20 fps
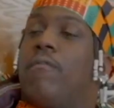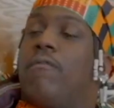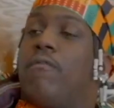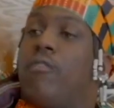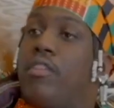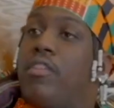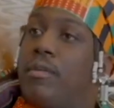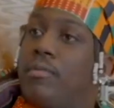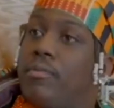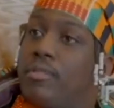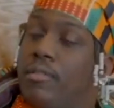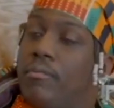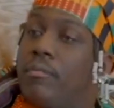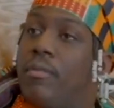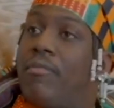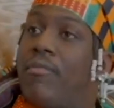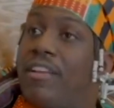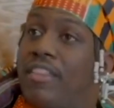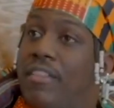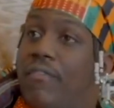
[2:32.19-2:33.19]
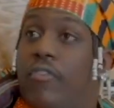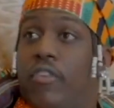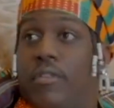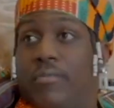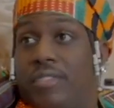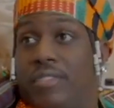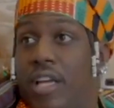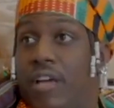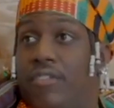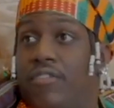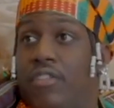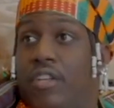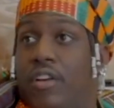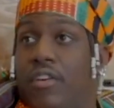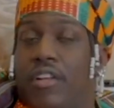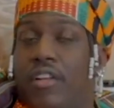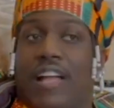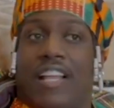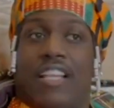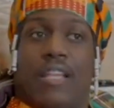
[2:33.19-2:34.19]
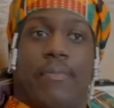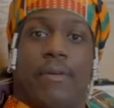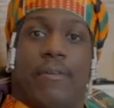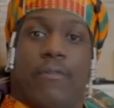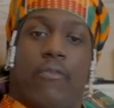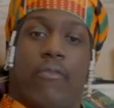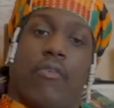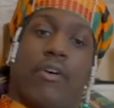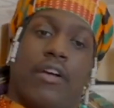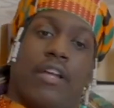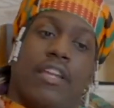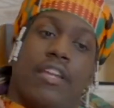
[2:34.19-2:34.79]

they do it for the attention of certain men to get